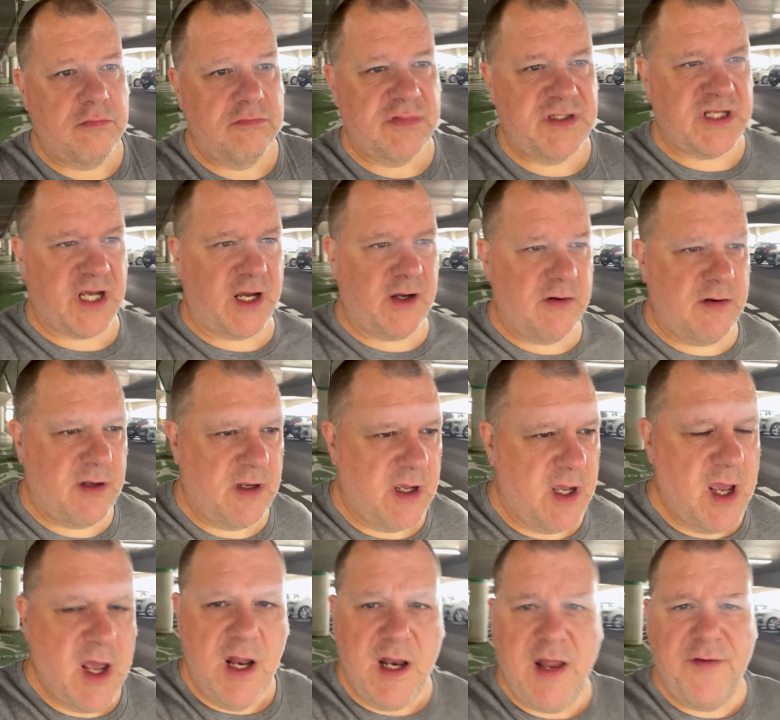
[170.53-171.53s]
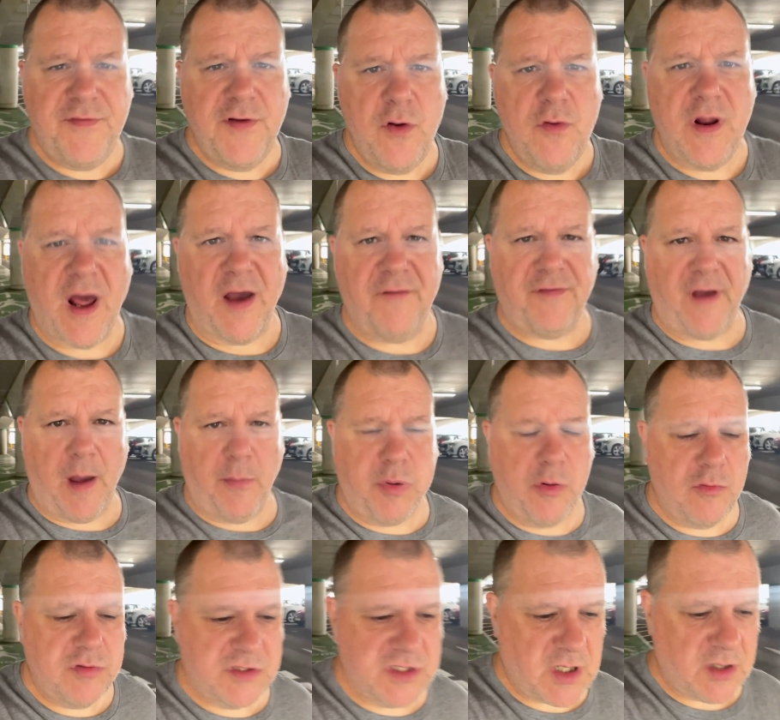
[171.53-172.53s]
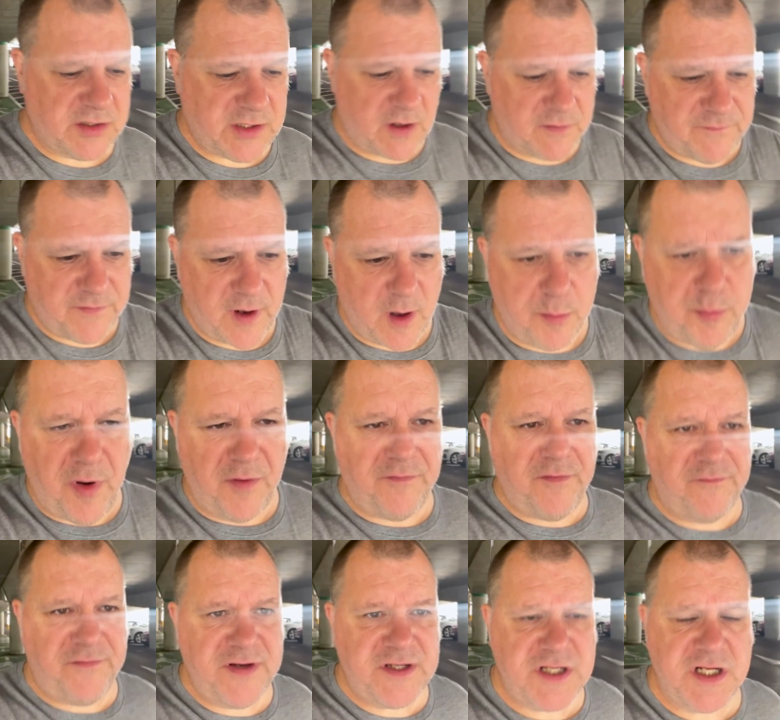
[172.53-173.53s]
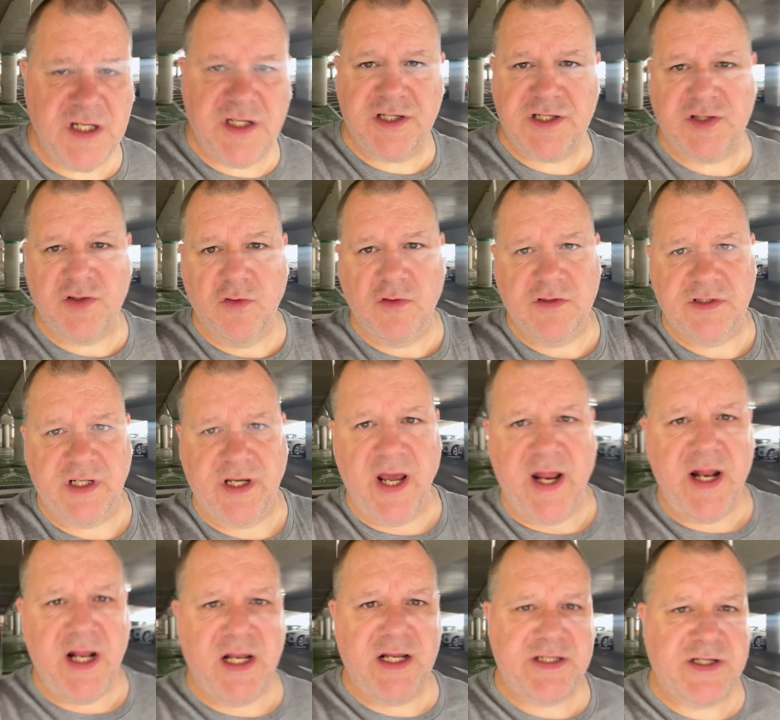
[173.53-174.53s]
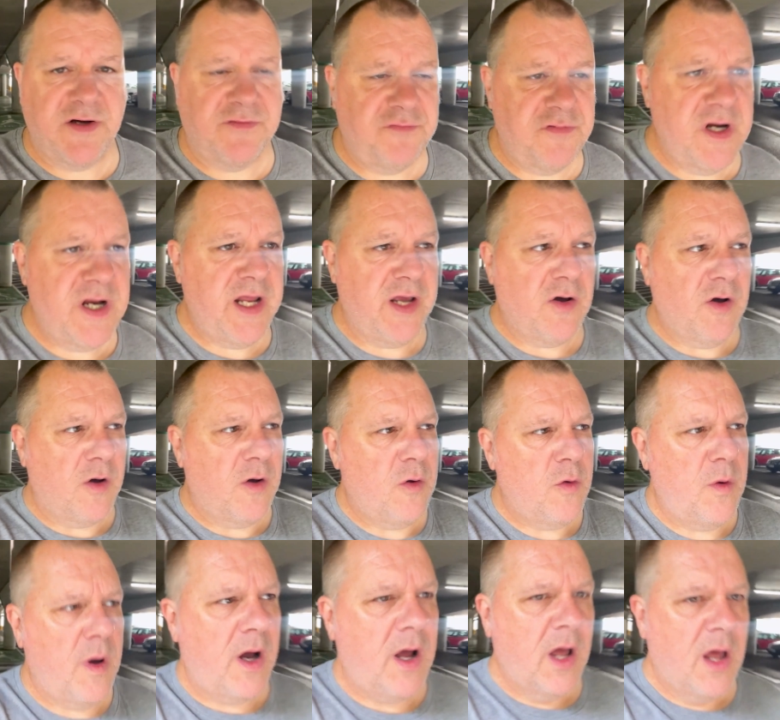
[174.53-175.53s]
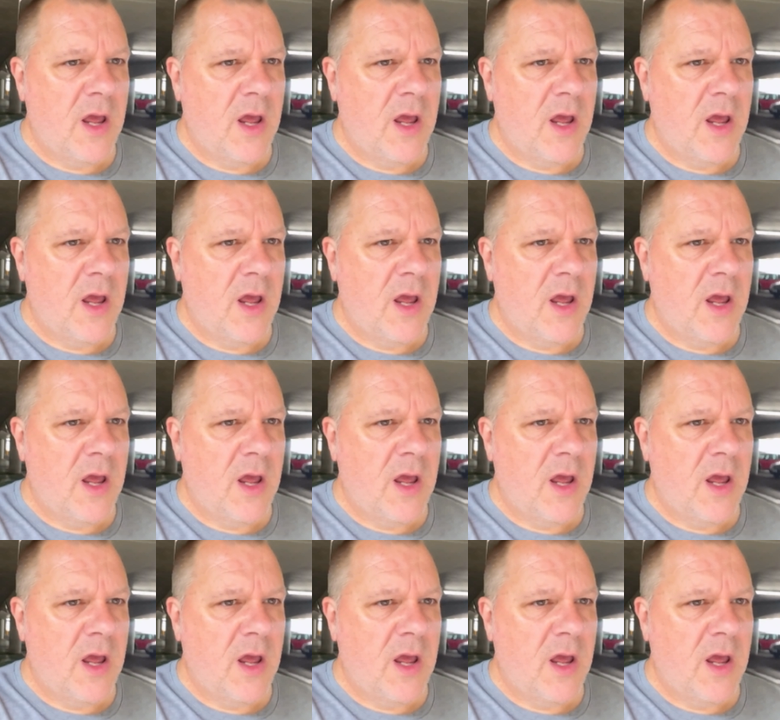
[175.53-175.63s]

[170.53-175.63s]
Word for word: So, never knew that of Apple, so I don't think I'll bother visiting the stores again unless I've really got a, uh,